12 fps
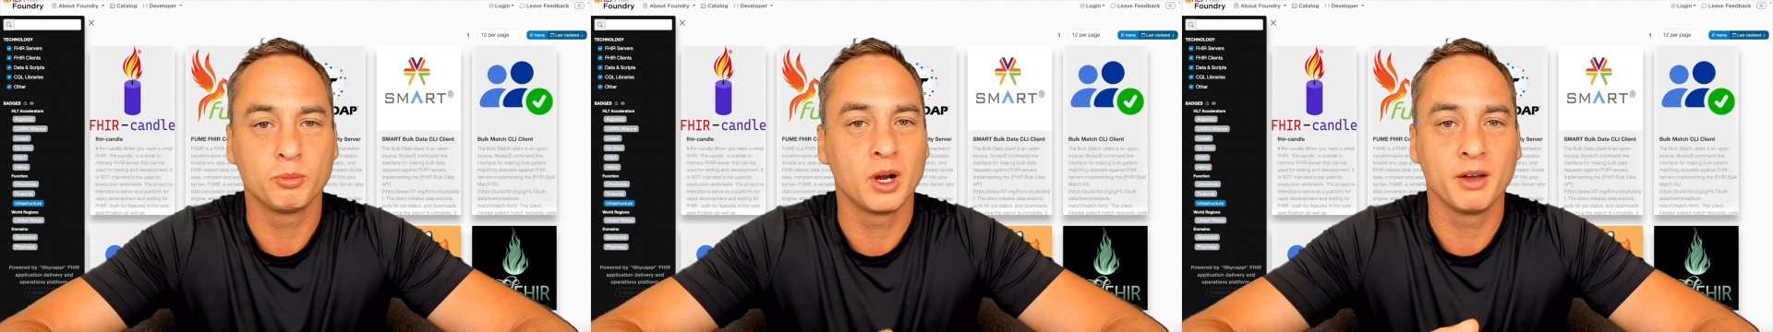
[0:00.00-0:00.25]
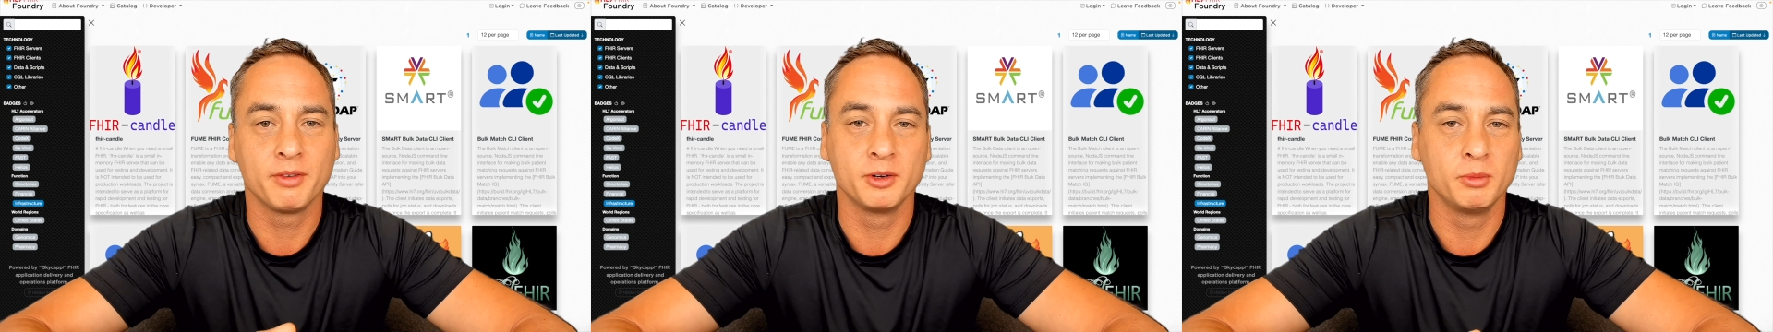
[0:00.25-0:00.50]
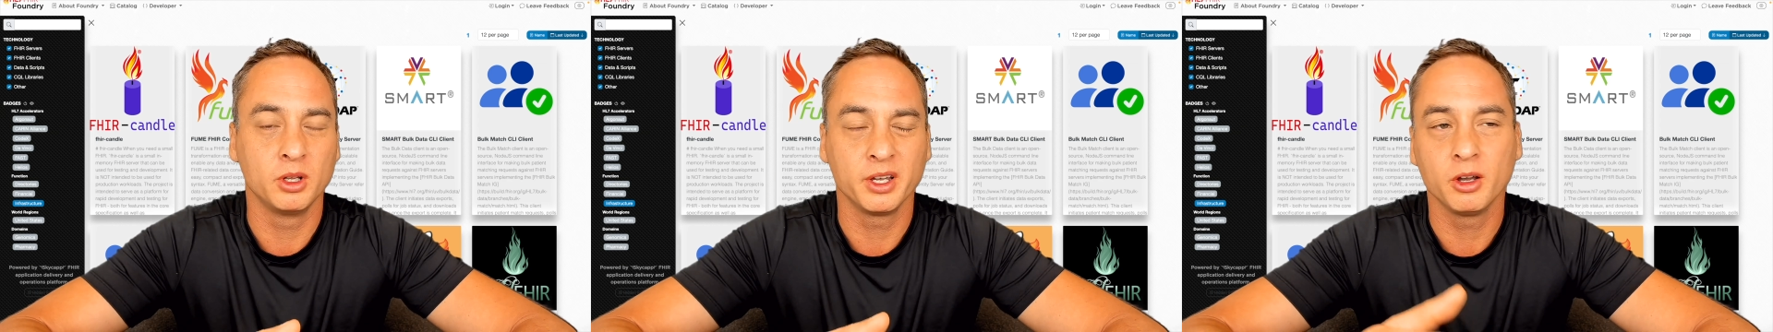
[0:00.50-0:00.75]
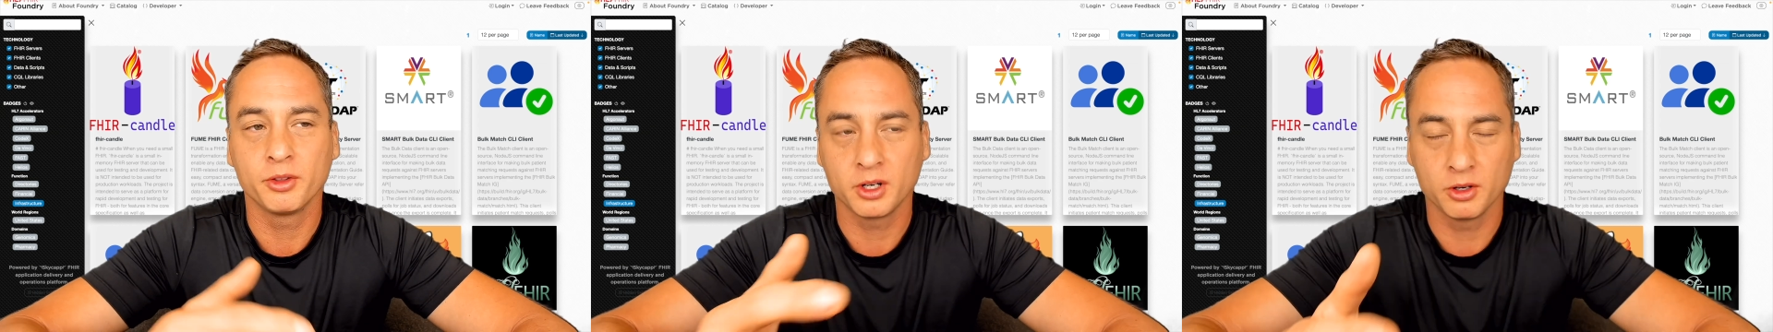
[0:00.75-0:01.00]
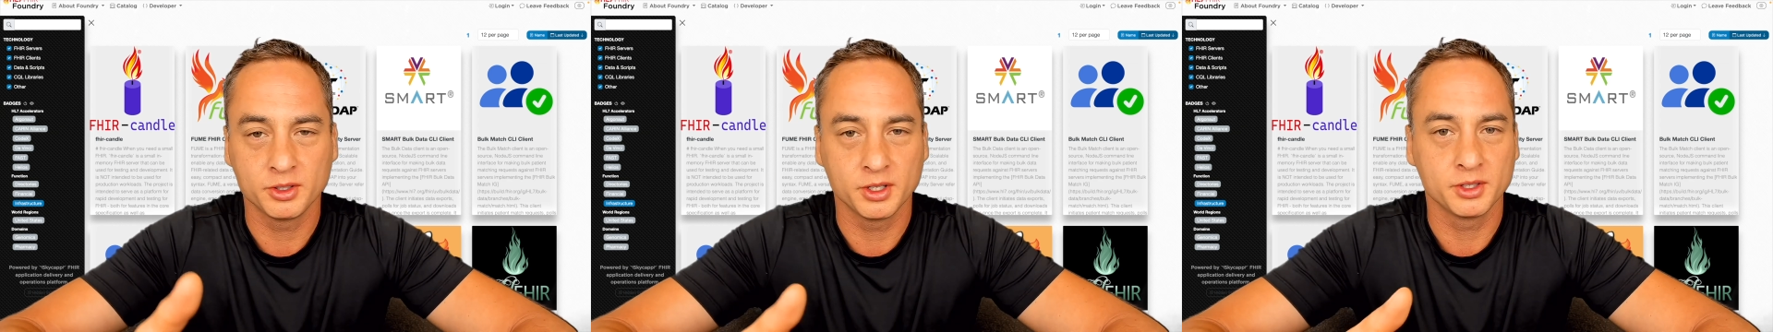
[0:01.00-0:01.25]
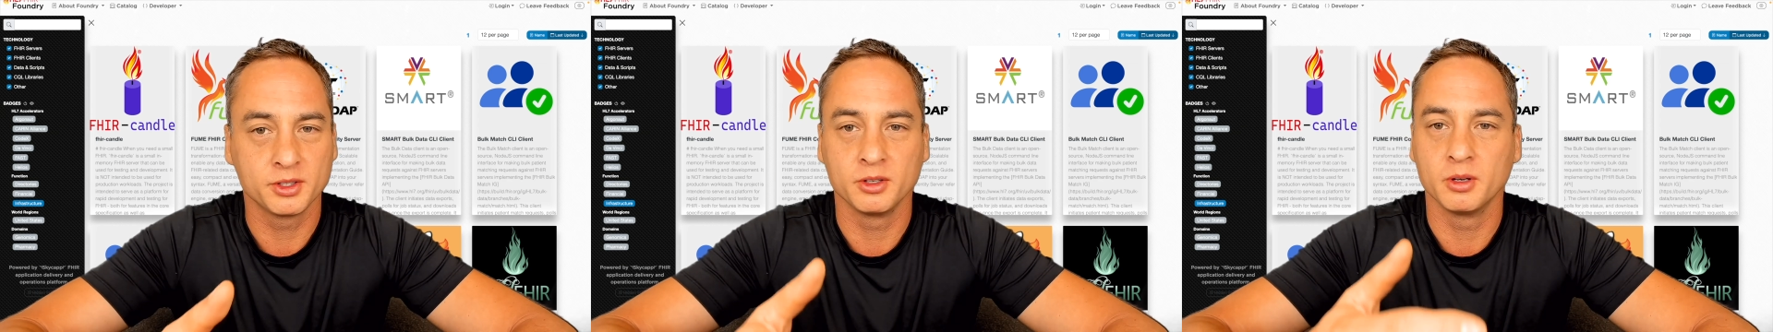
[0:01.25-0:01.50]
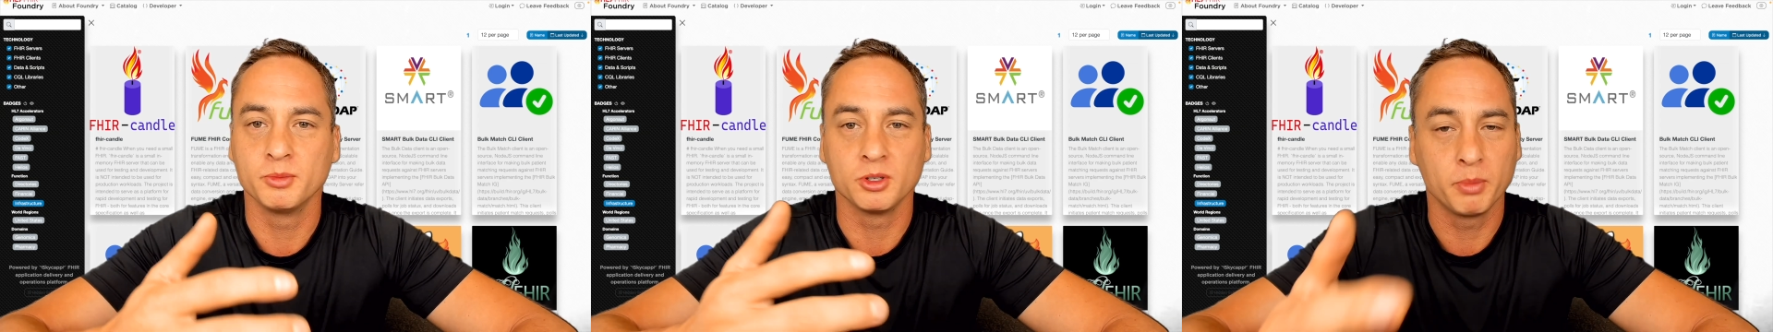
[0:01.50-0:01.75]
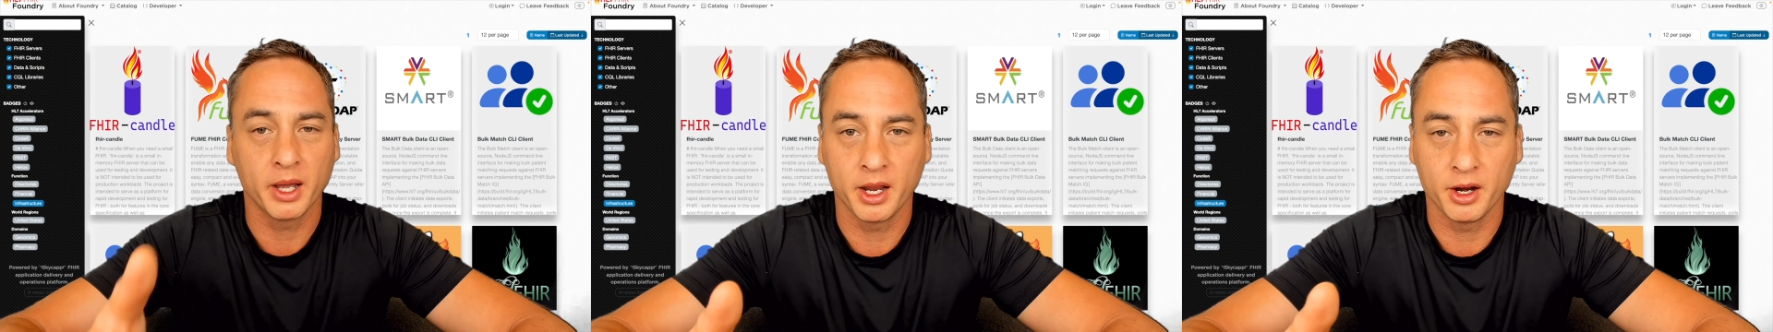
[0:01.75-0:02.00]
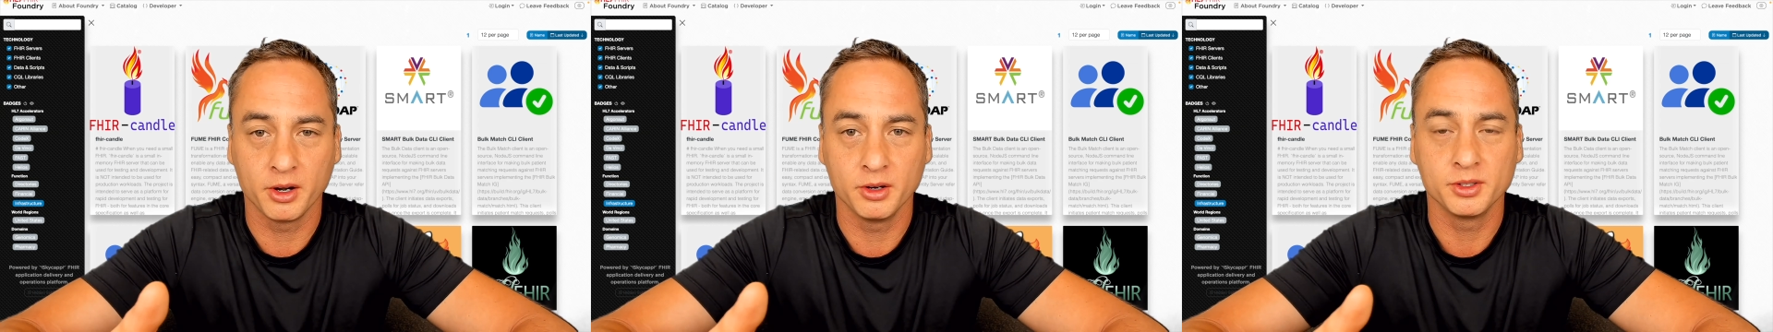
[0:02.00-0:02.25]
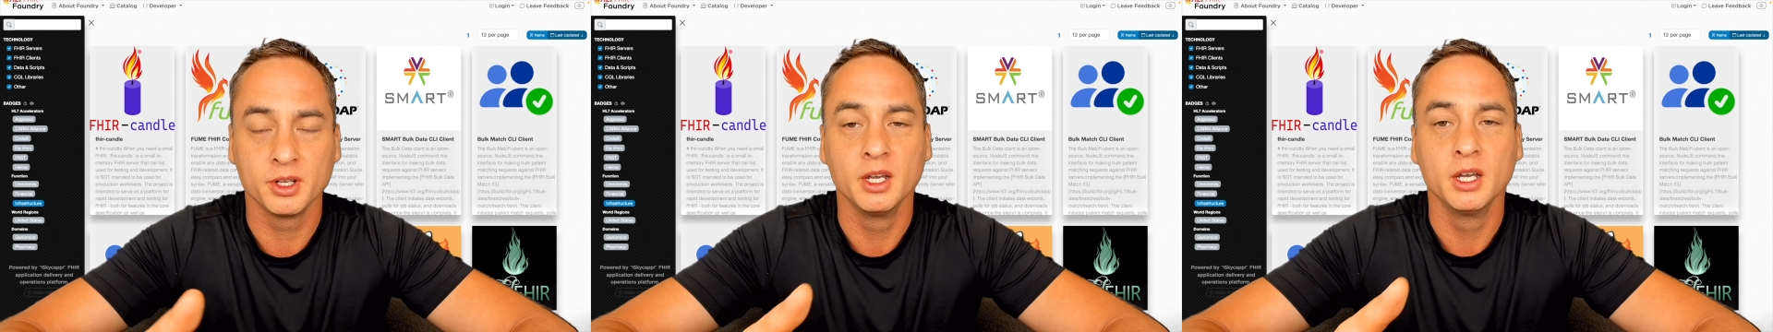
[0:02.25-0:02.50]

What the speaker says: profitable healthcare systems or payers